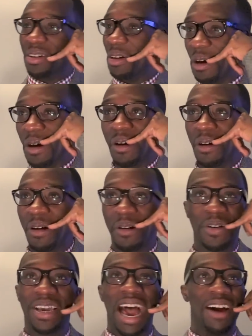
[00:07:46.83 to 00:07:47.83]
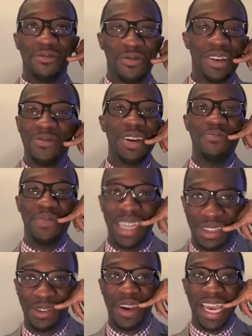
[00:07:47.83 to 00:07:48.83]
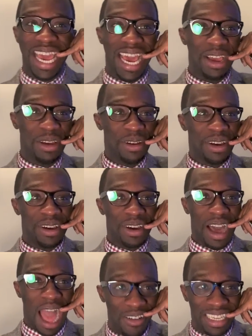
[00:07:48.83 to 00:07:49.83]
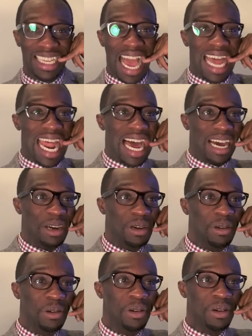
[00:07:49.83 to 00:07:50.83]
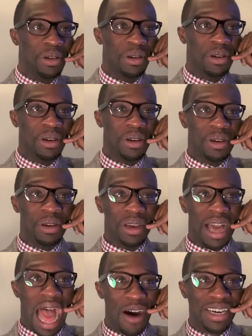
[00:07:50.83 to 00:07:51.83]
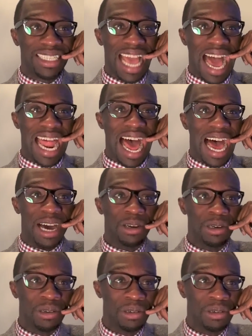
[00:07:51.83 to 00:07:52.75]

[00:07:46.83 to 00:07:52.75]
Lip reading: Oh, yeah, we miss you here. How is Ghana? How is Ghana?